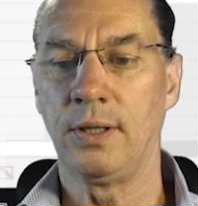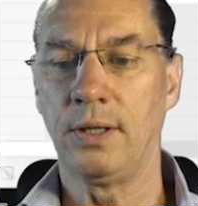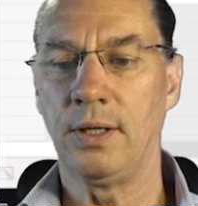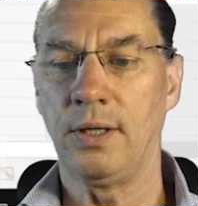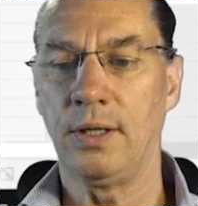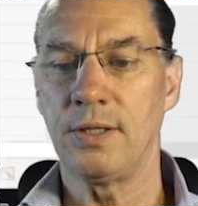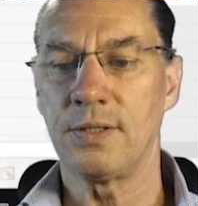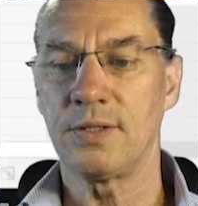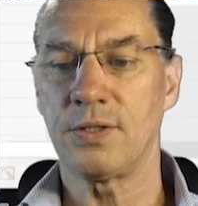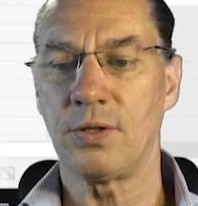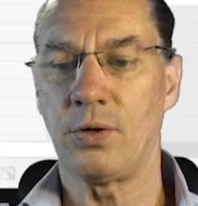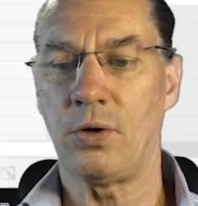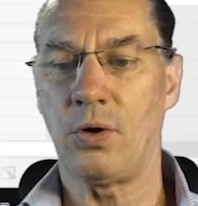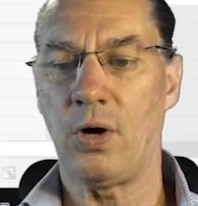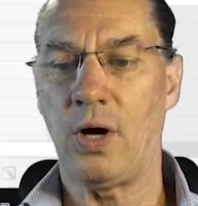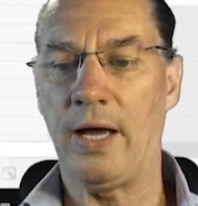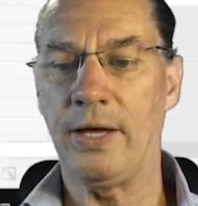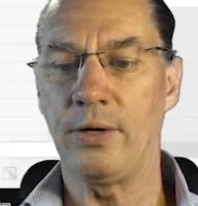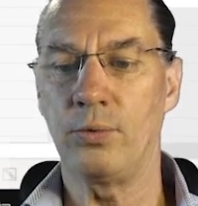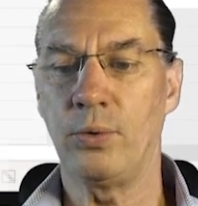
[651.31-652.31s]
So
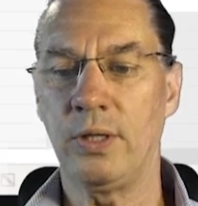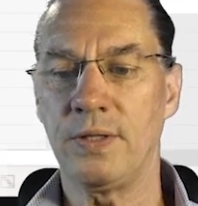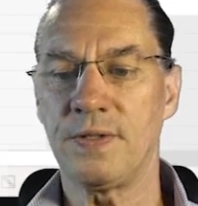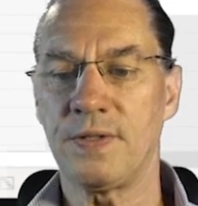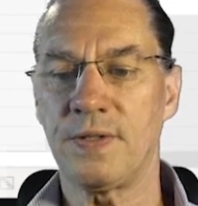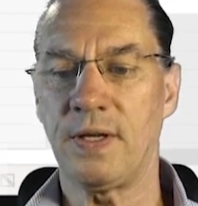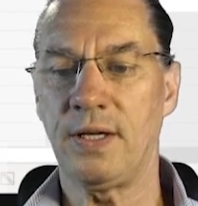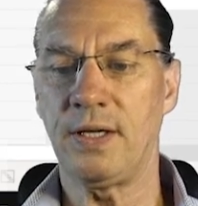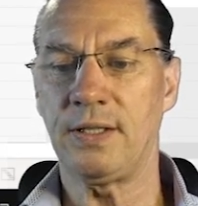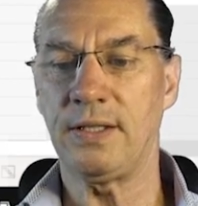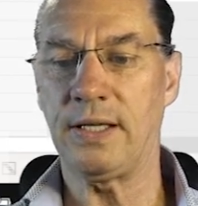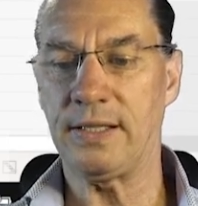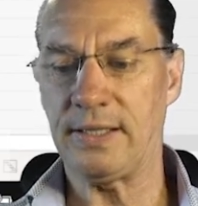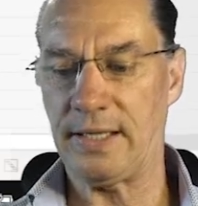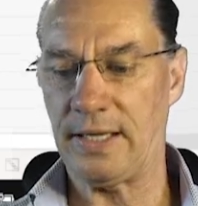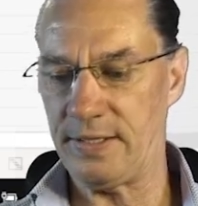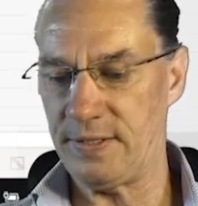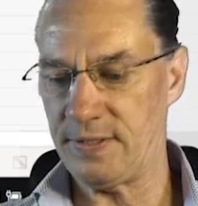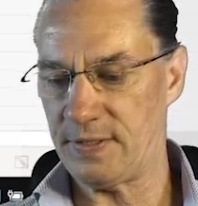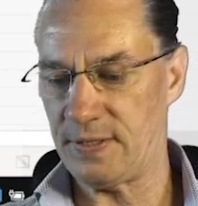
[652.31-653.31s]
I will say that I
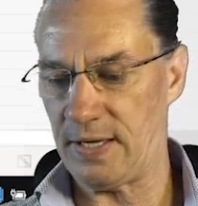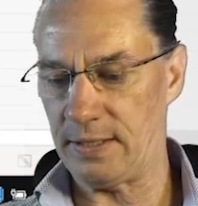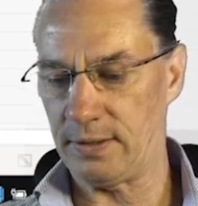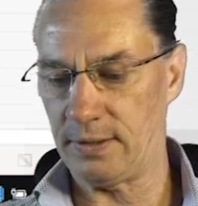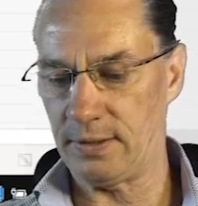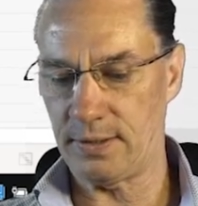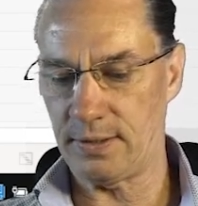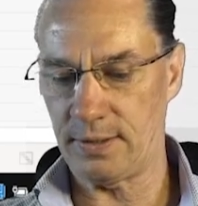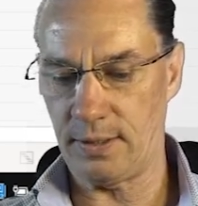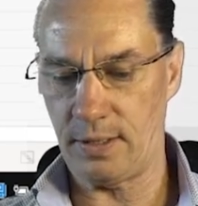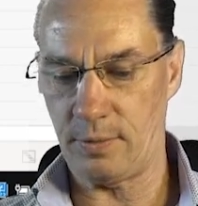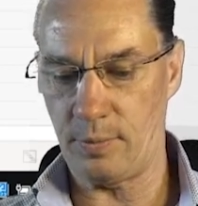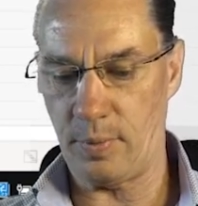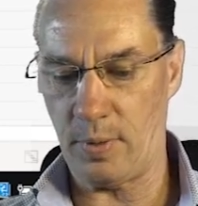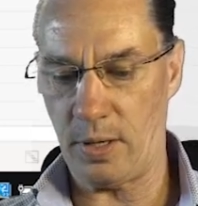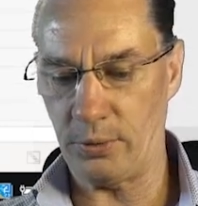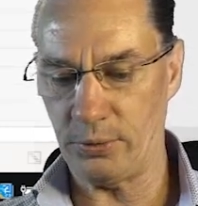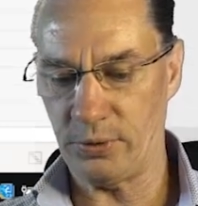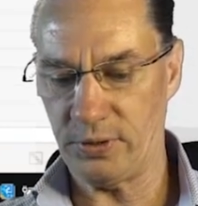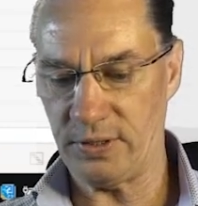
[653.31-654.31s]
set
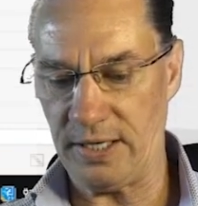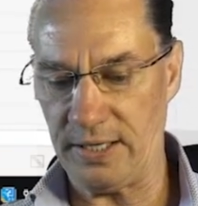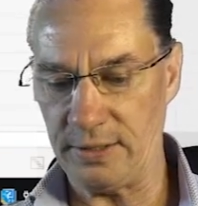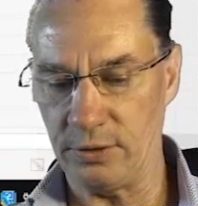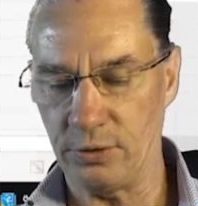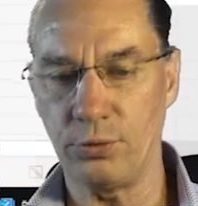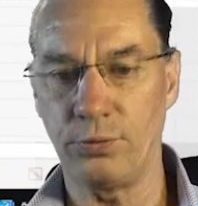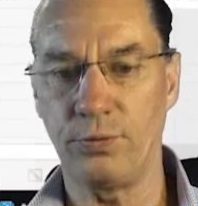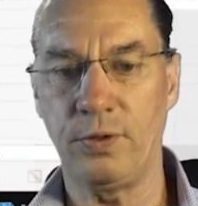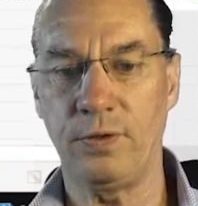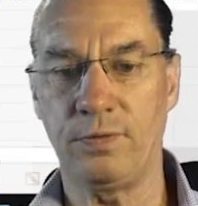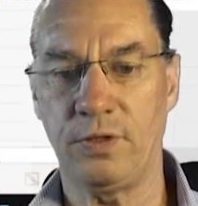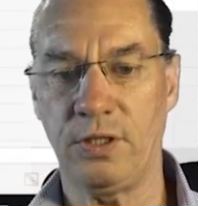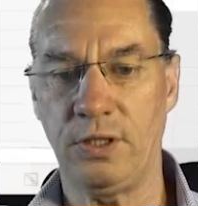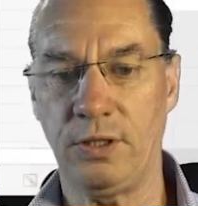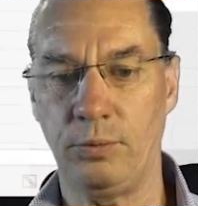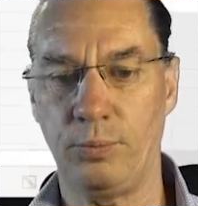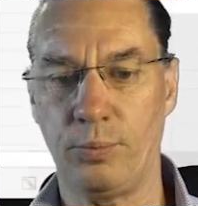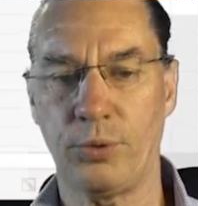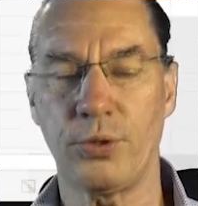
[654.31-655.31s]
about 10 to
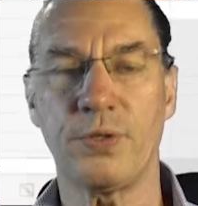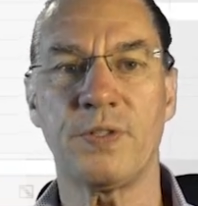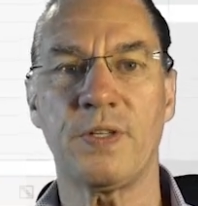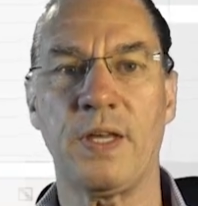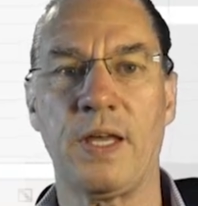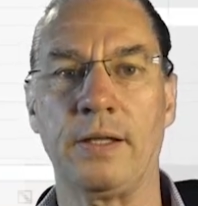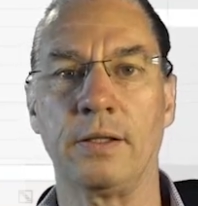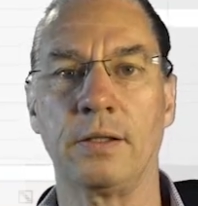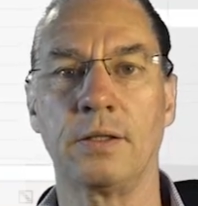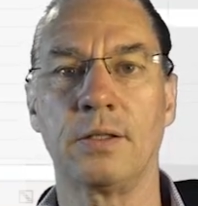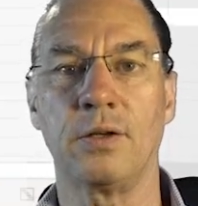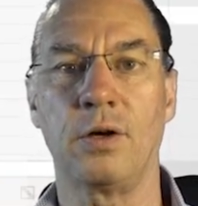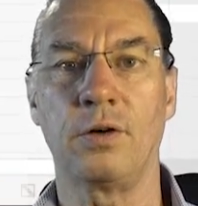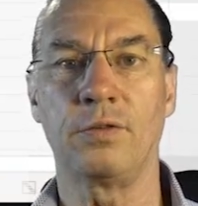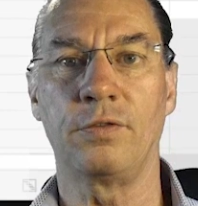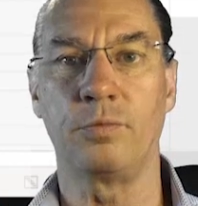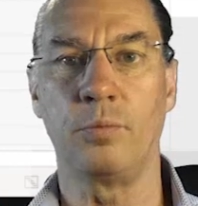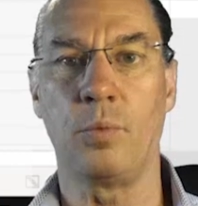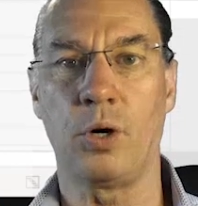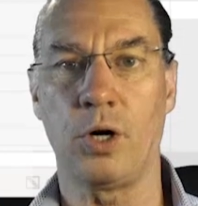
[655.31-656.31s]
15% of
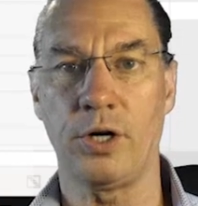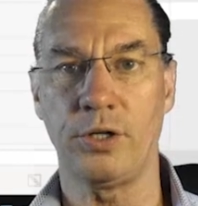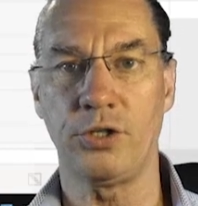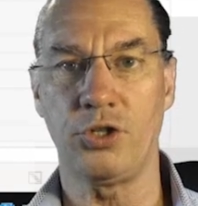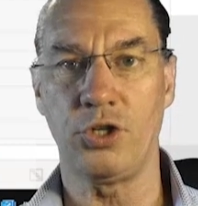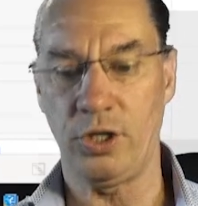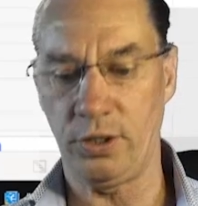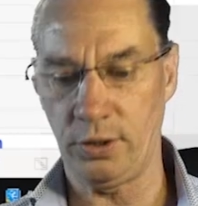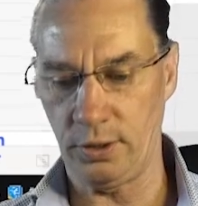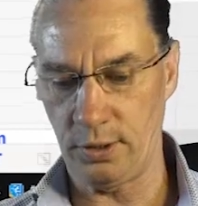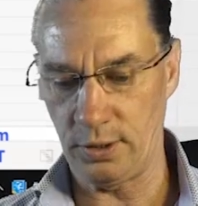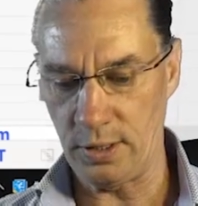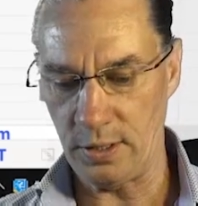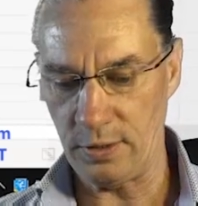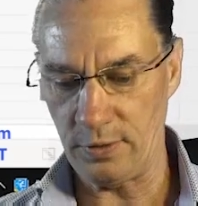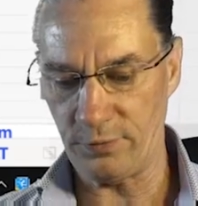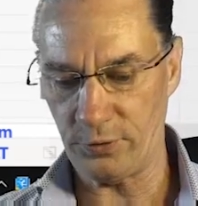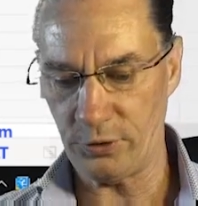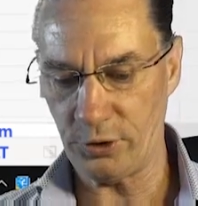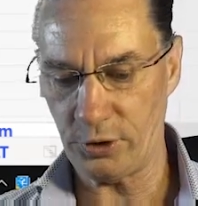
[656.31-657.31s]
margin for
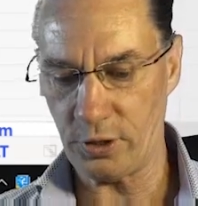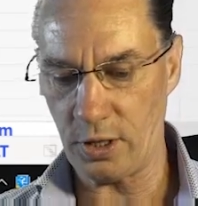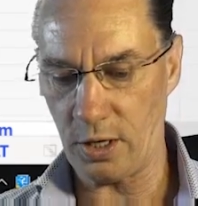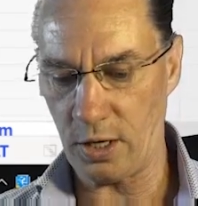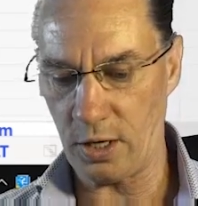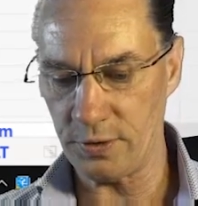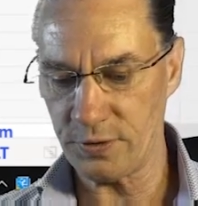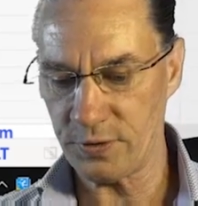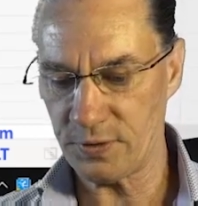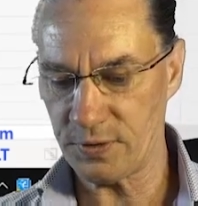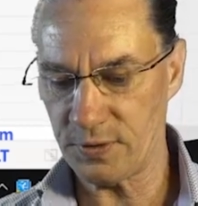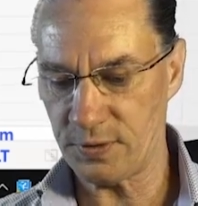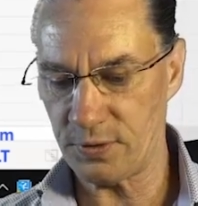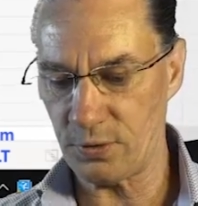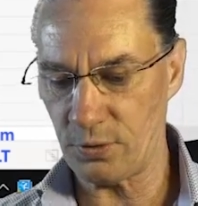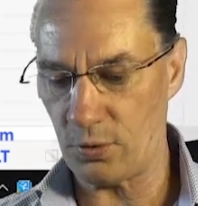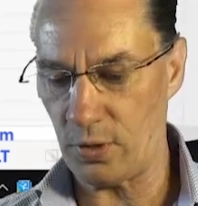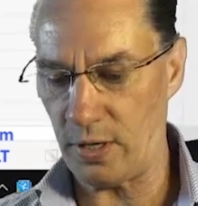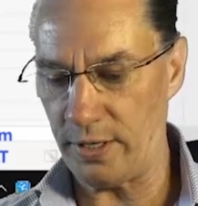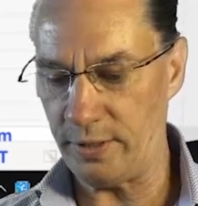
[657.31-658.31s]
the cost. So
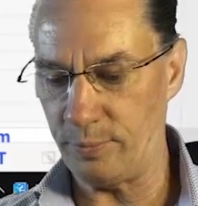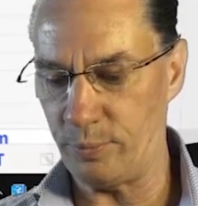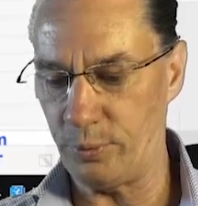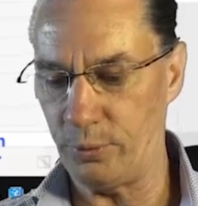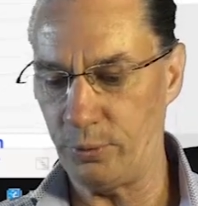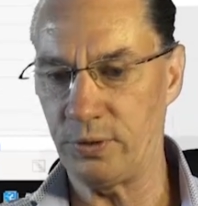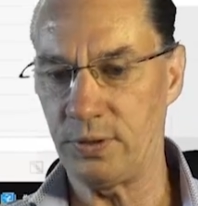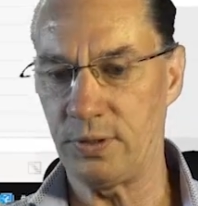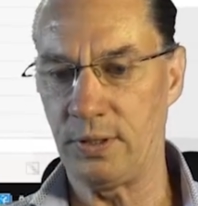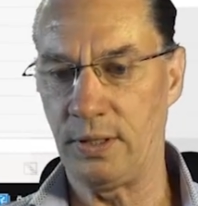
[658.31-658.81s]
I put